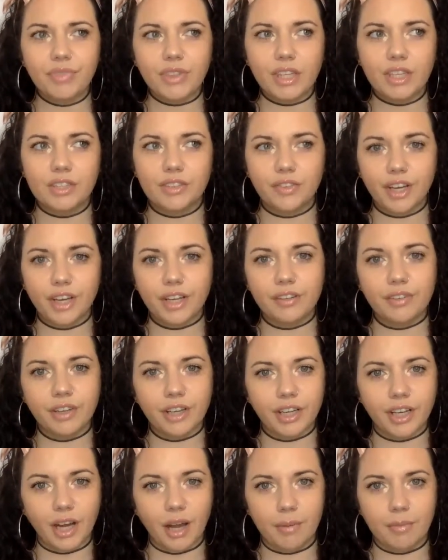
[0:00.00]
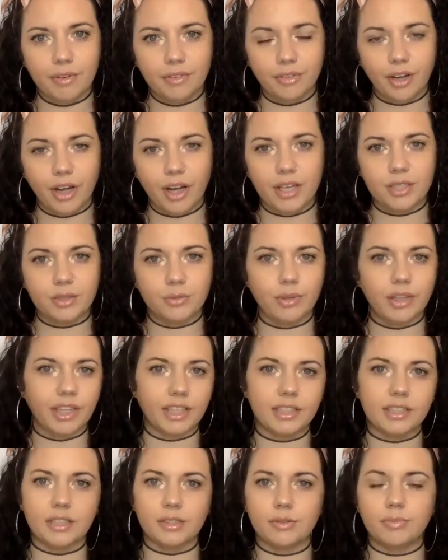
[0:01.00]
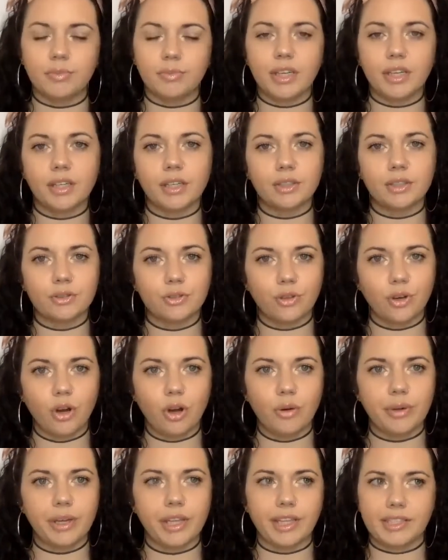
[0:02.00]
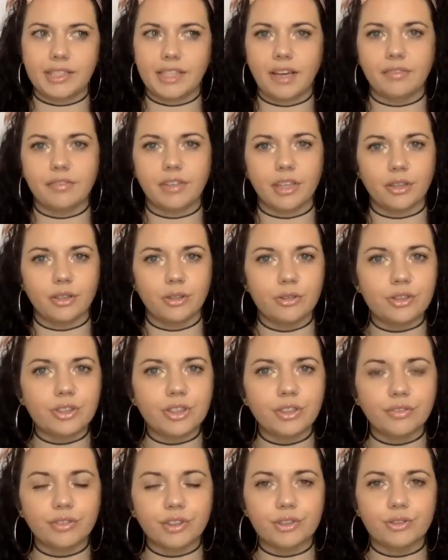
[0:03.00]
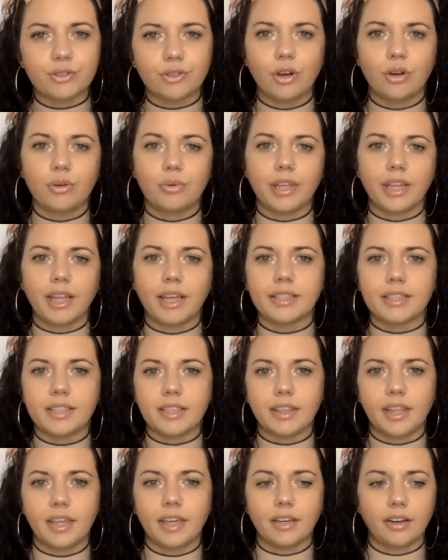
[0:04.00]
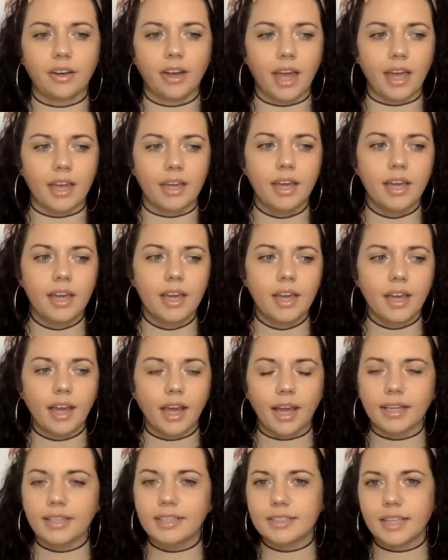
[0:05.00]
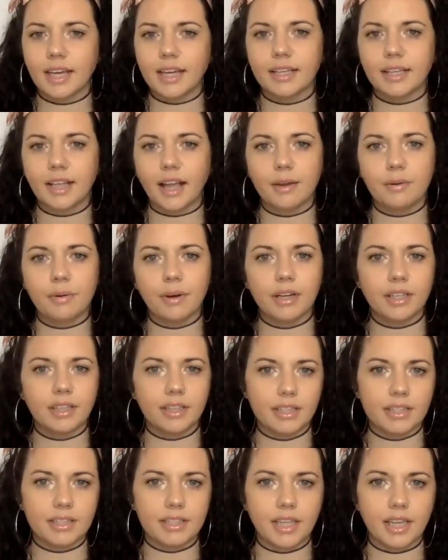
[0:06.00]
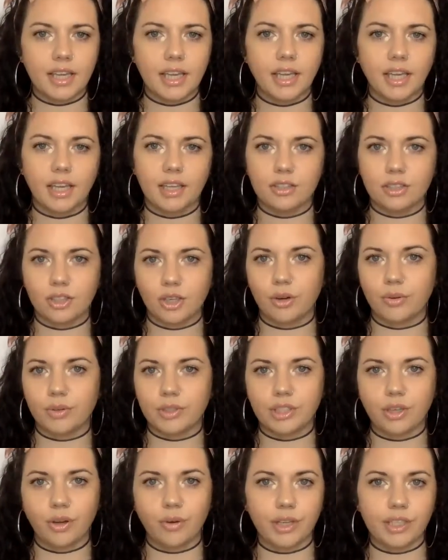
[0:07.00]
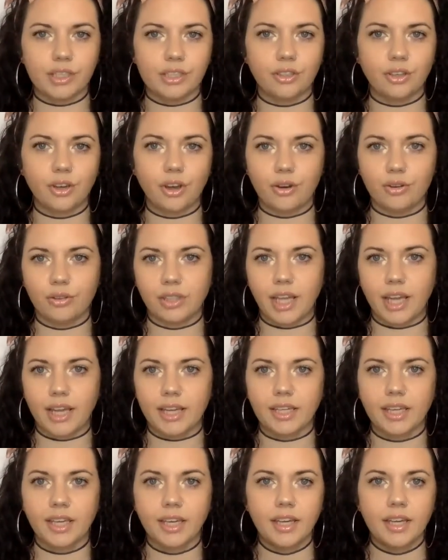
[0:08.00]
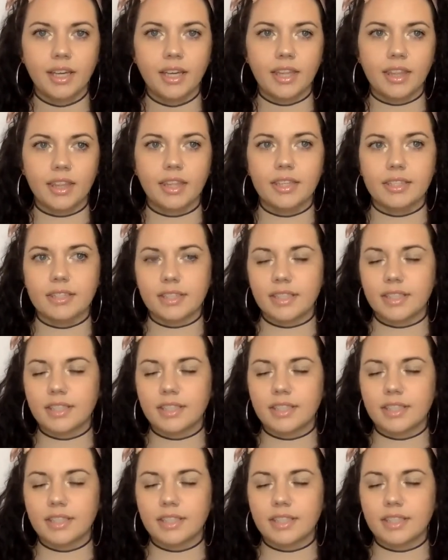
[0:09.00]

it's very, very common for us. We like to be in control. We like to have the illusion of control. We like to think, okay, I decided I wanted this thing, and so it's going to go like this